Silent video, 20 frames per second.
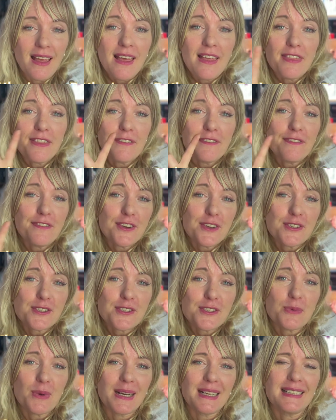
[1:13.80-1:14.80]
The
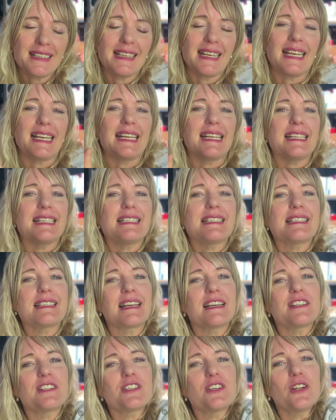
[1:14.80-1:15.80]
first one is
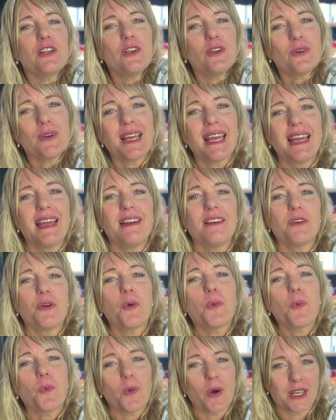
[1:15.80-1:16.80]
to look at
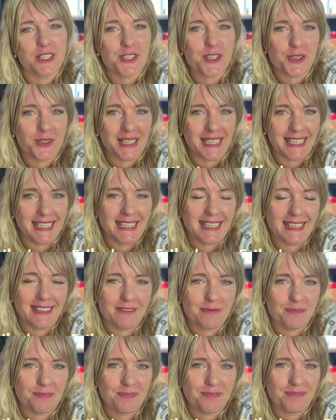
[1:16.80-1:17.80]
what you're eating.
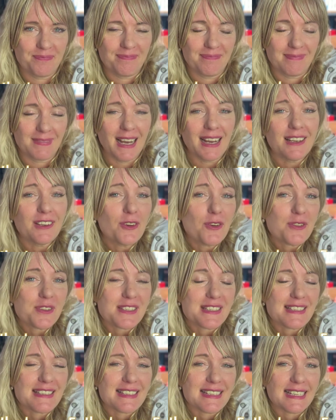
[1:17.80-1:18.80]
I know
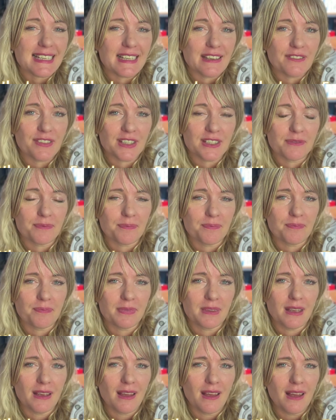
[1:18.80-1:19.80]
this is a given,
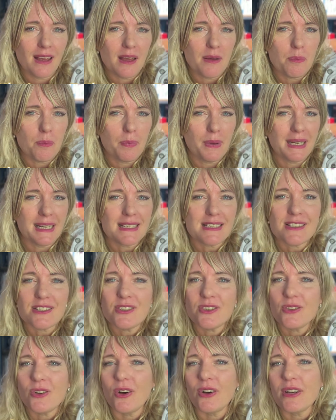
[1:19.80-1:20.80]
but it's
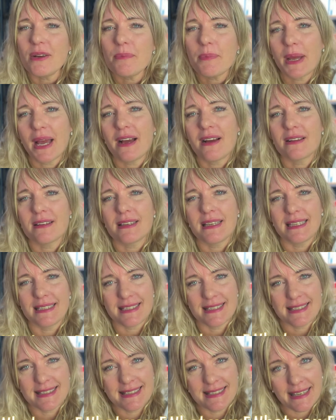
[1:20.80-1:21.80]
not about
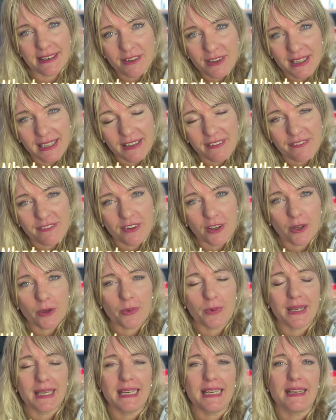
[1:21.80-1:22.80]
necessarily
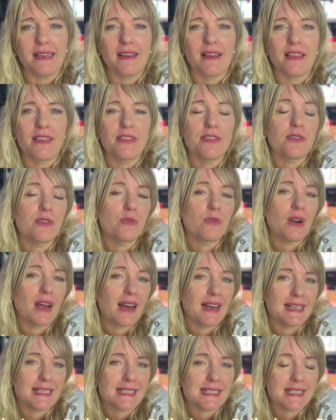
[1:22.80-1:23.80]
following the
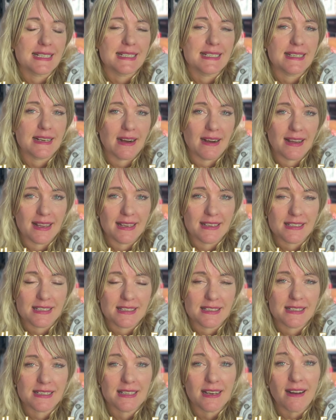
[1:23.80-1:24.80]
right diet
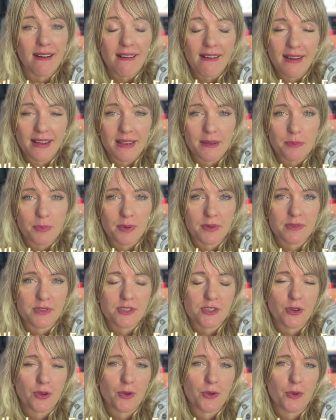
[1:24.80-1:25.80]
type.
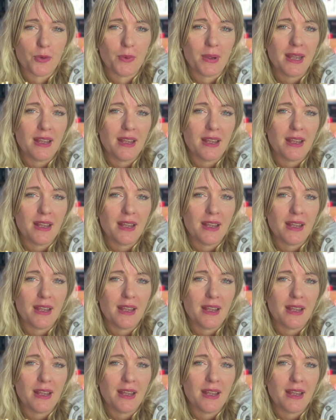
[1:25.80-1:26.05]
So